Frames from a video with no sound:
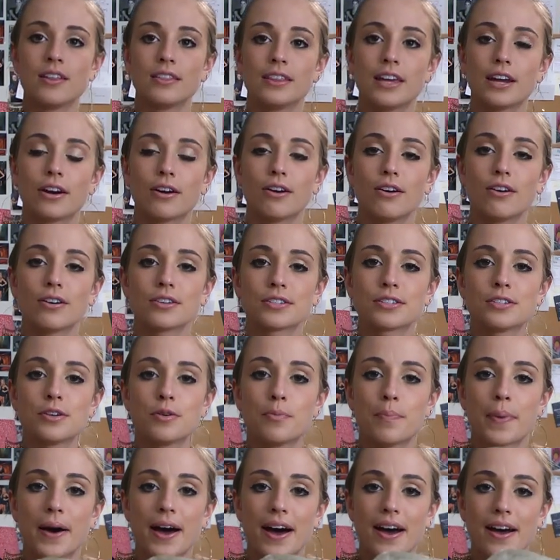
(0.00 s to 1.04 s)
They are
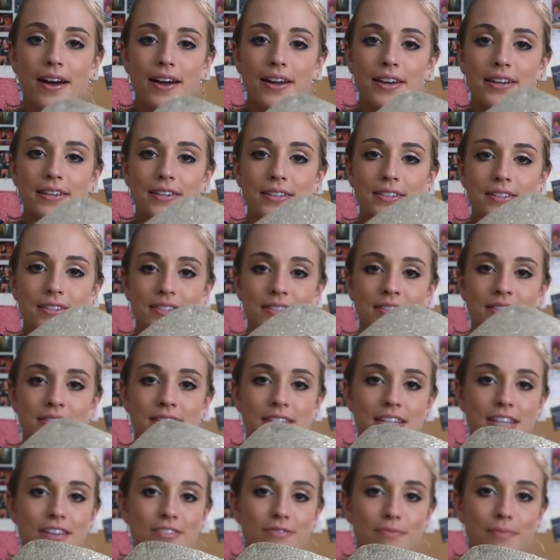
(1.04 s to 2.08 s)
also by
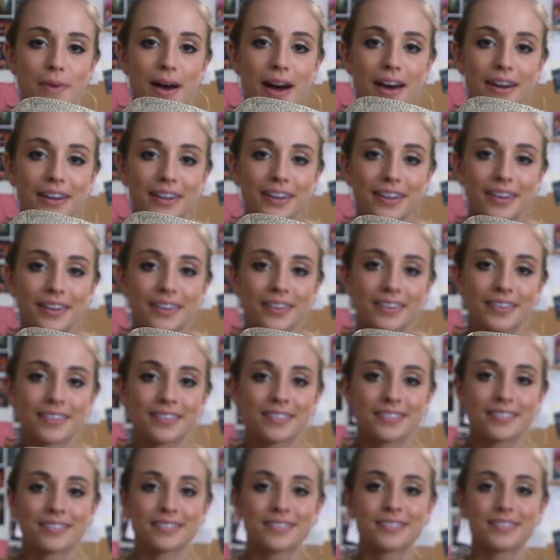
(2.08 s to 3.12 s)
Steve Madden.
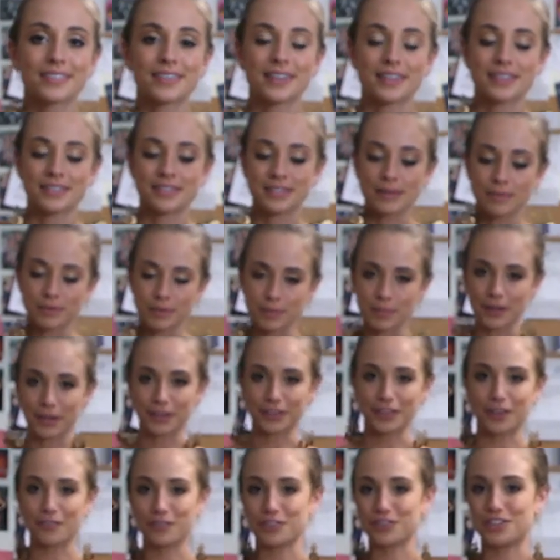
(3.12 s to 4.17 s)
I seem to be
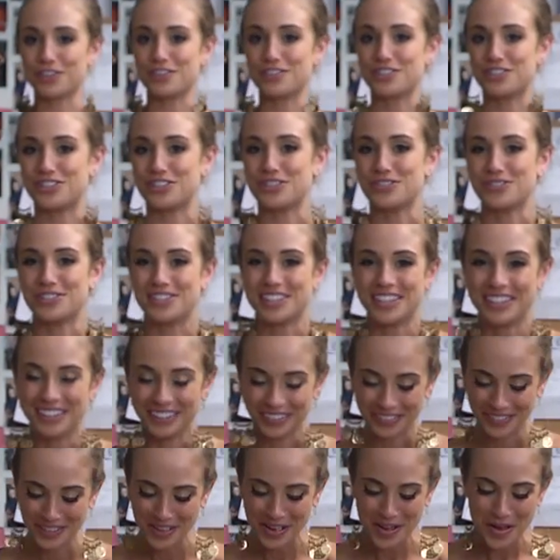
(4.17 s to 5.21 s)
in love with his shoes.
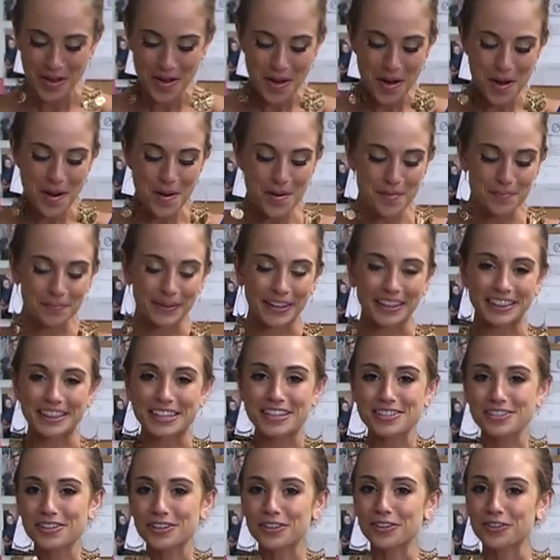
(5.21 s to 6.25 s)
But
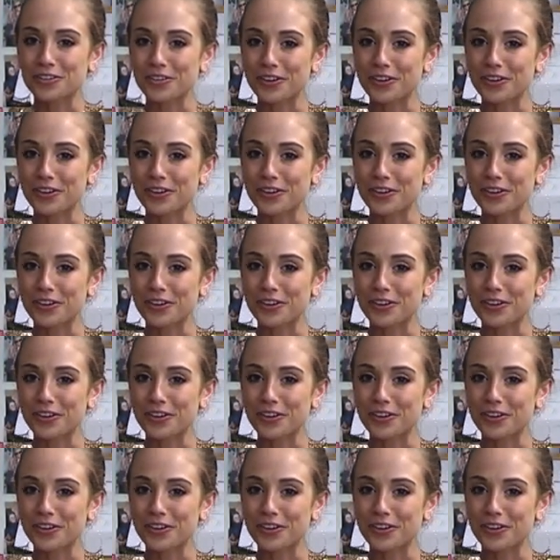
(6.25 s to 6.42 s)
these are